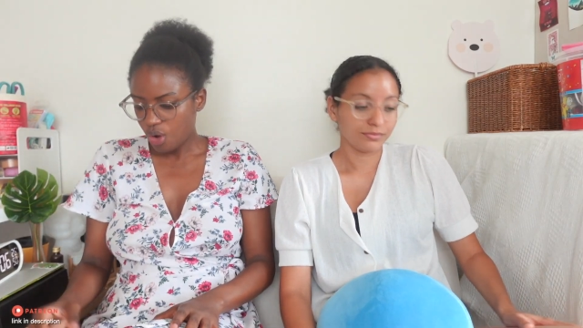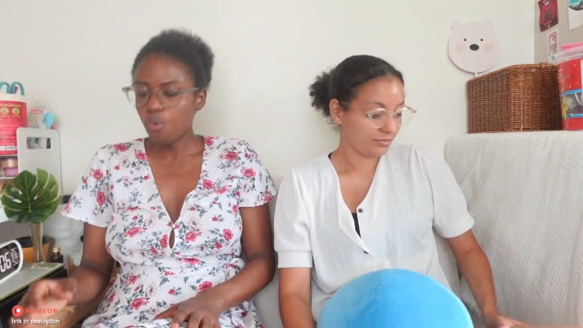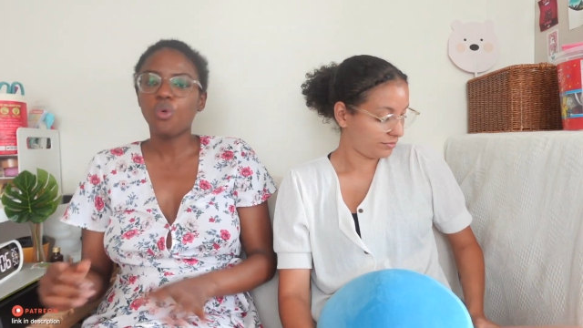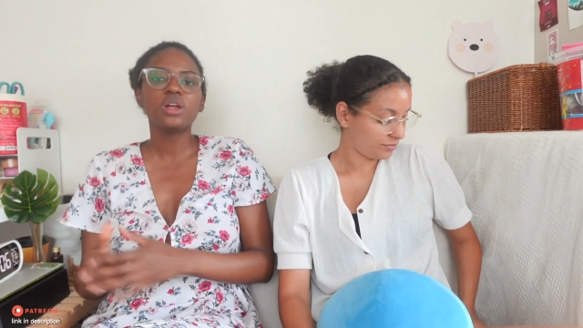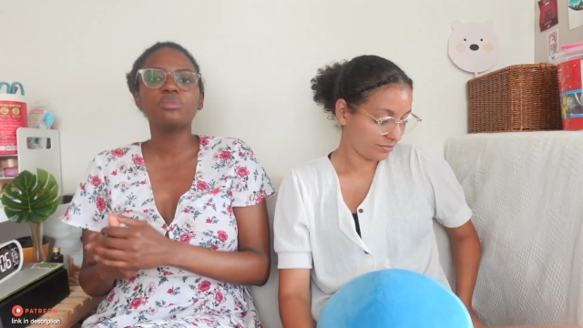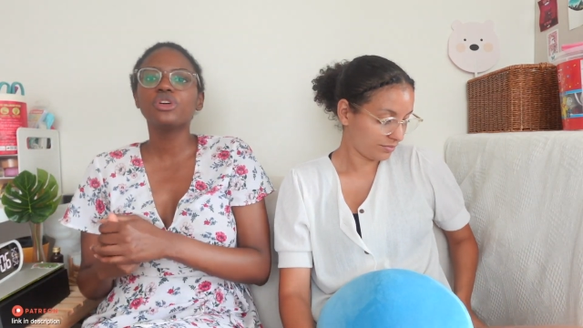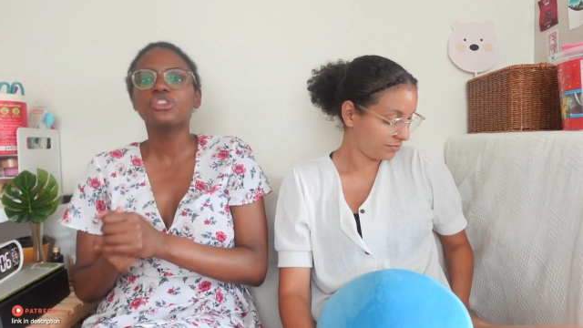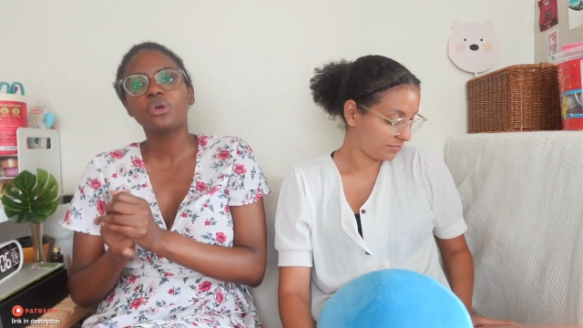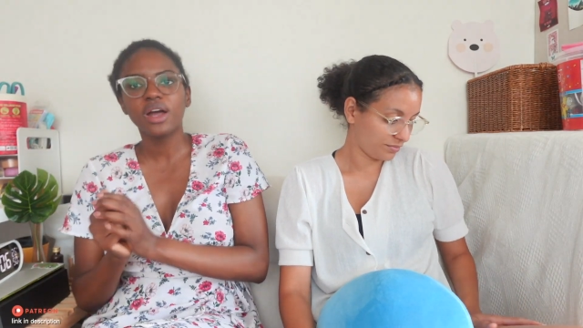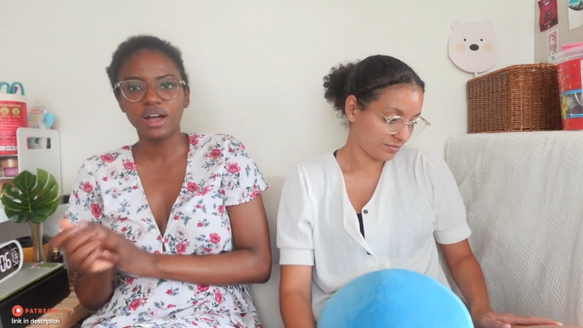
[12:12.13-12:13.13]
Speaker 1: what more
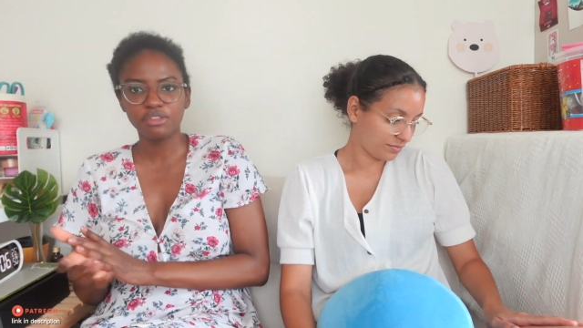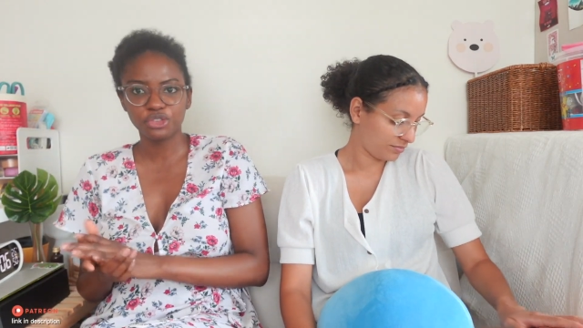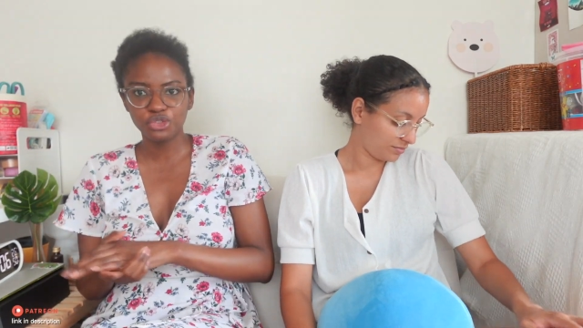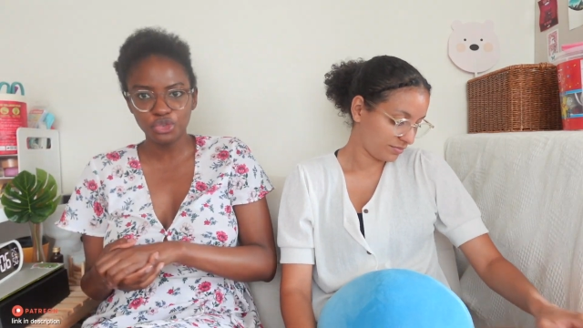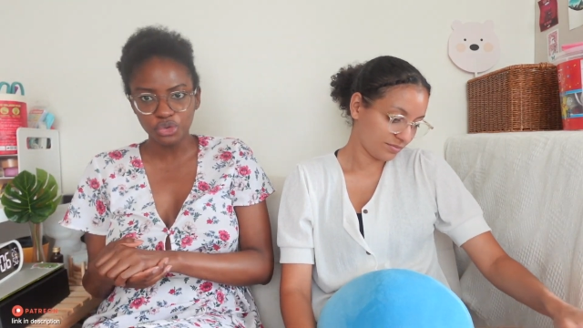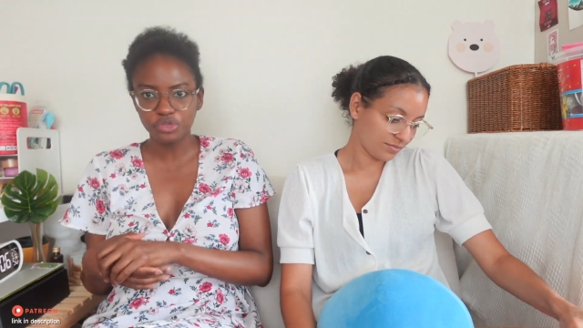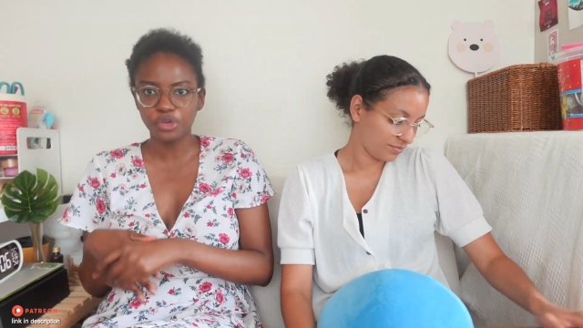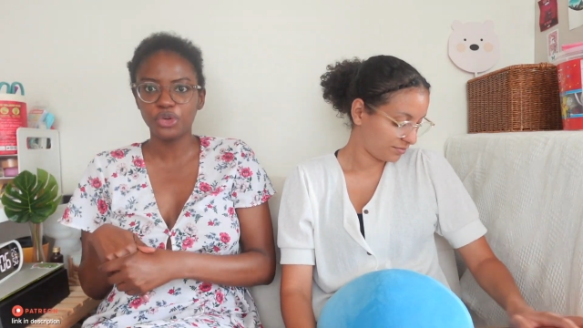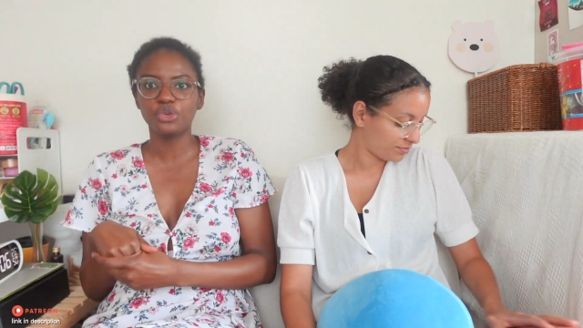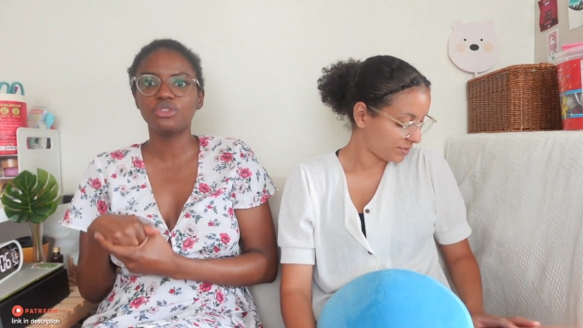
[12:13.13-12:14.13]
do I have to do for
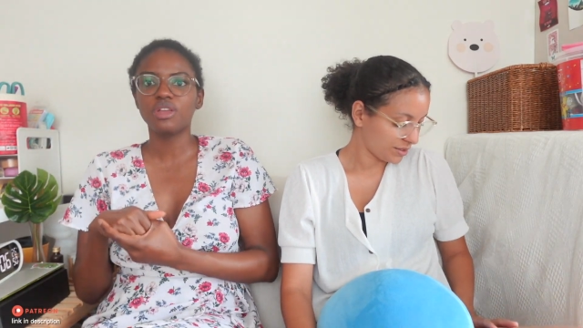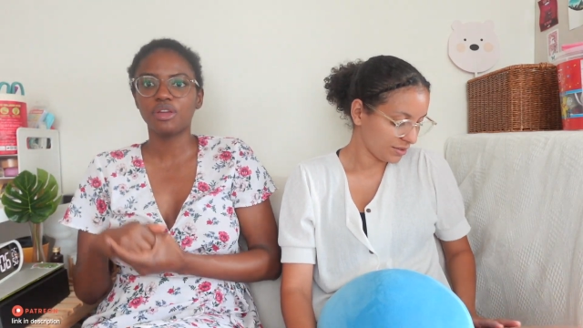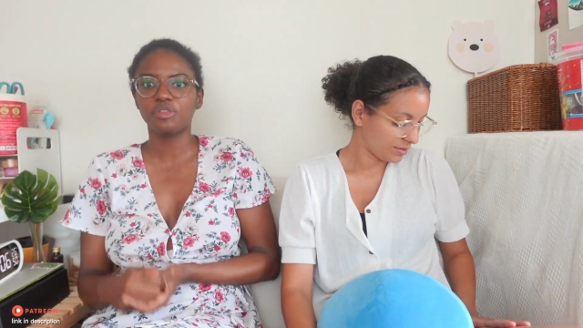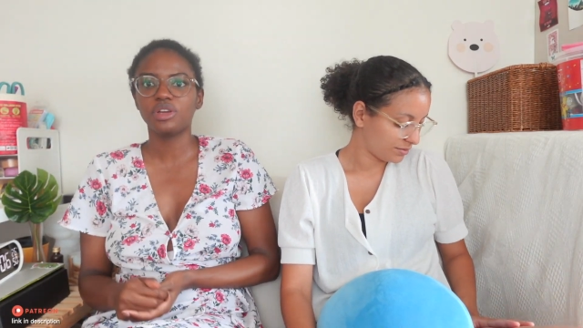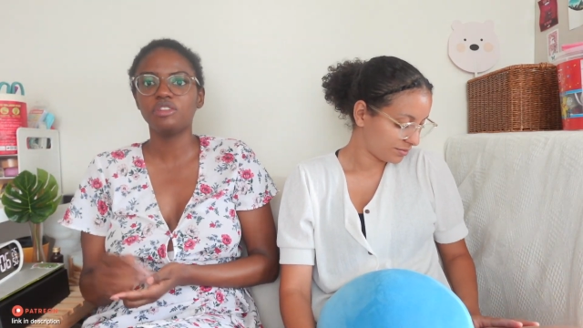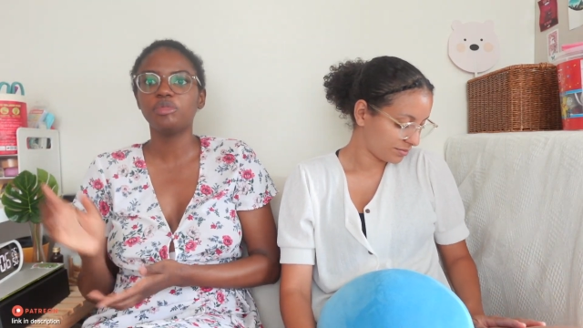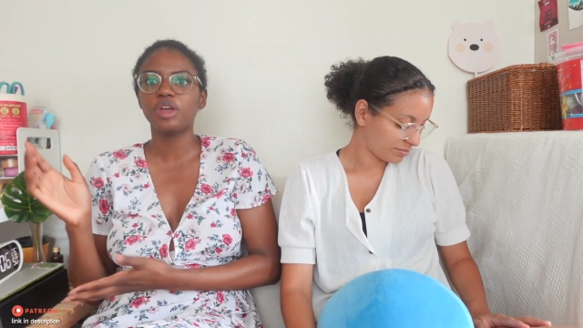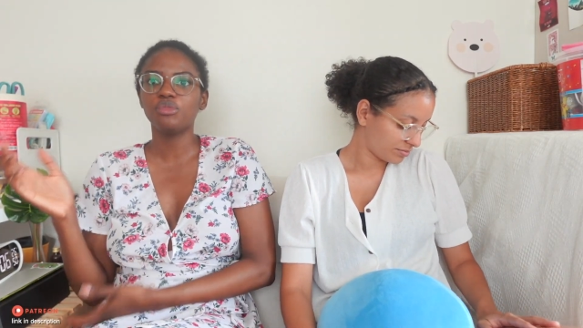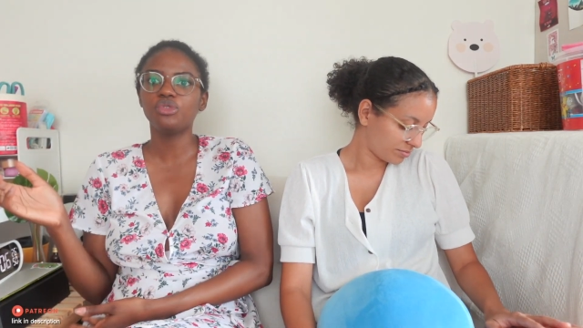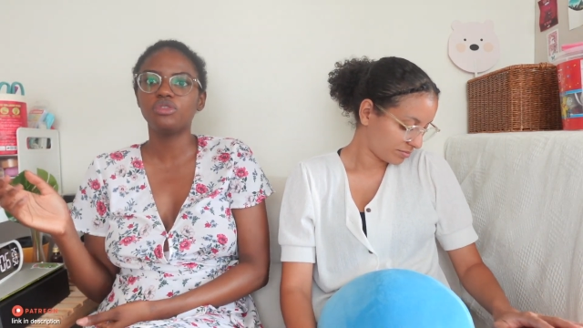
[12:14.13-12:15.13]
you to like forgive me
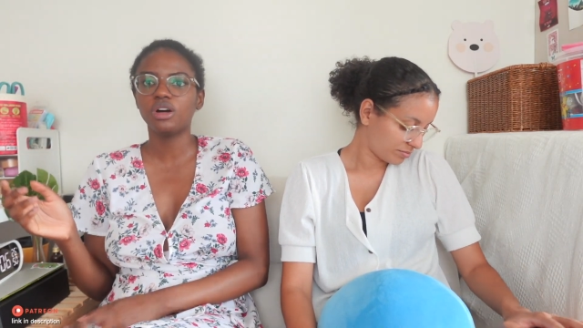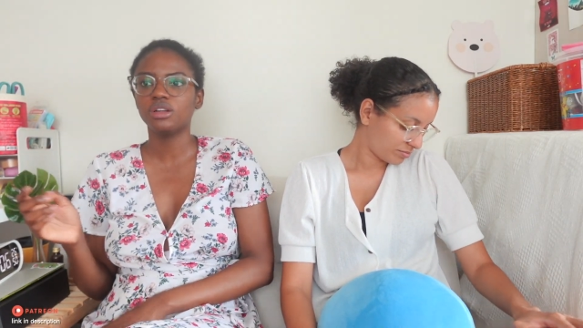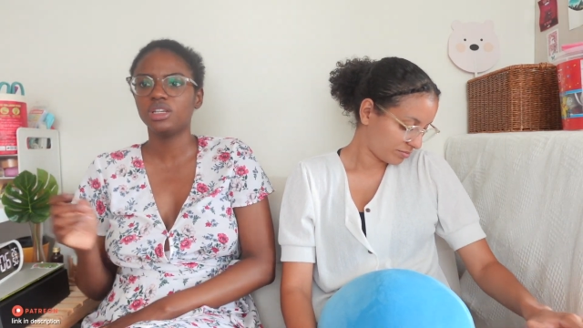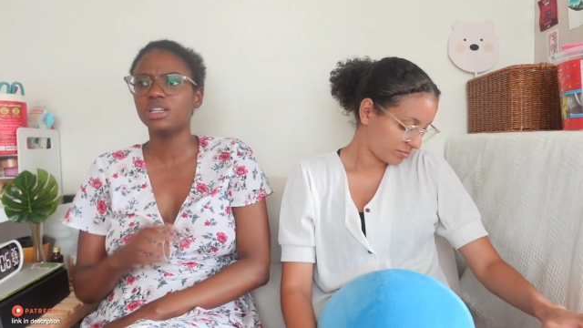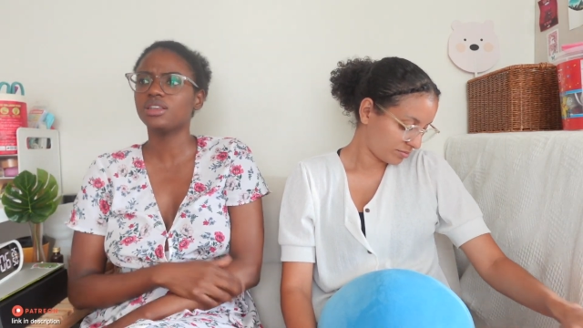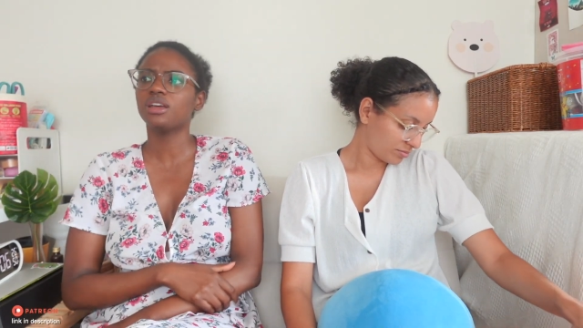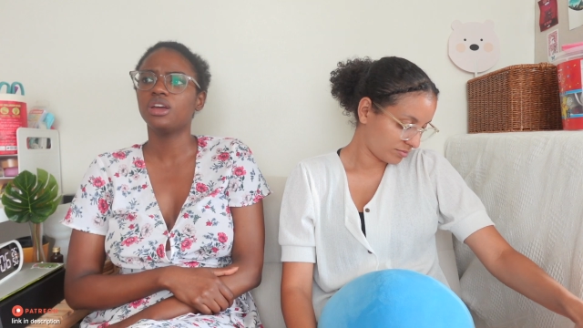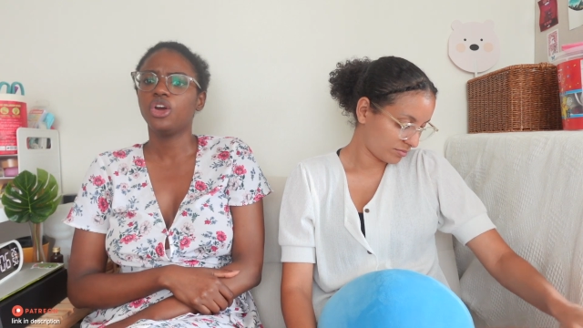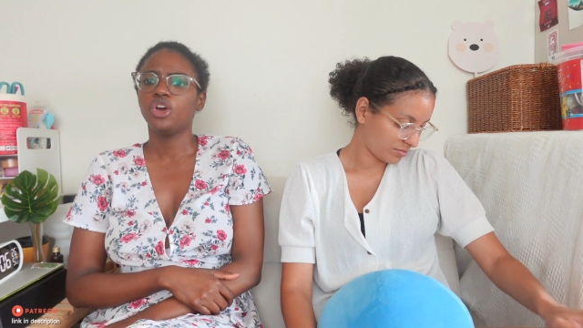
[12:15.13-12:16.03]
and move on? He's like,